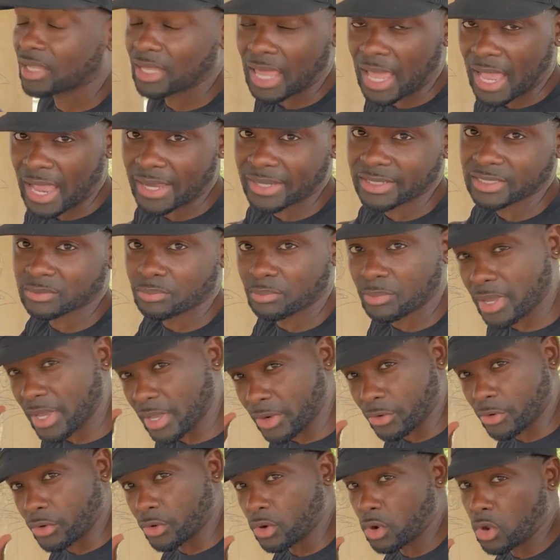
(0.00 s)
lines
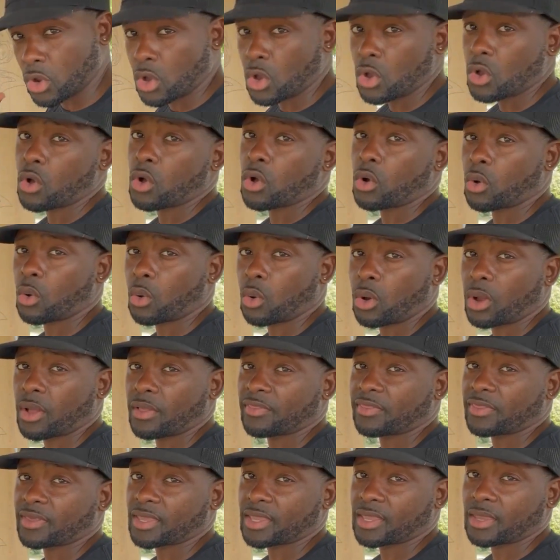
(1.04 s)
better
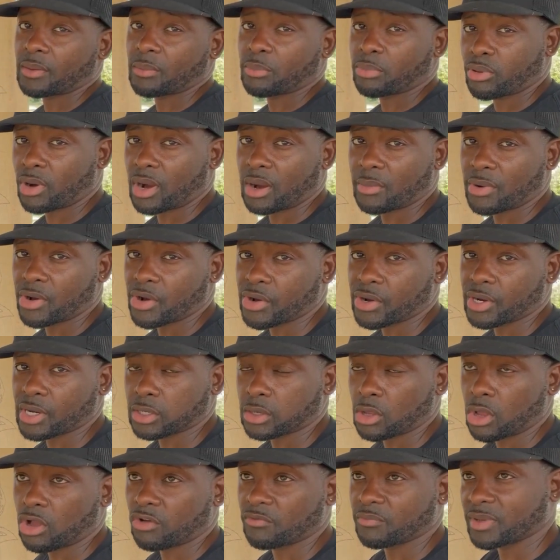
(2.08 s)
on the primary
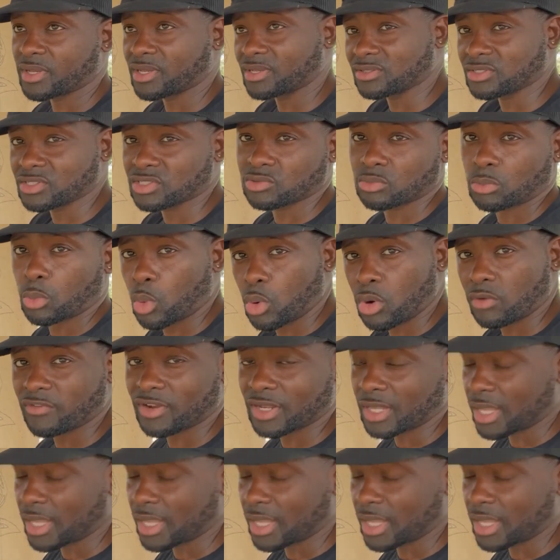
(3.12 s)
cloth because it's more of a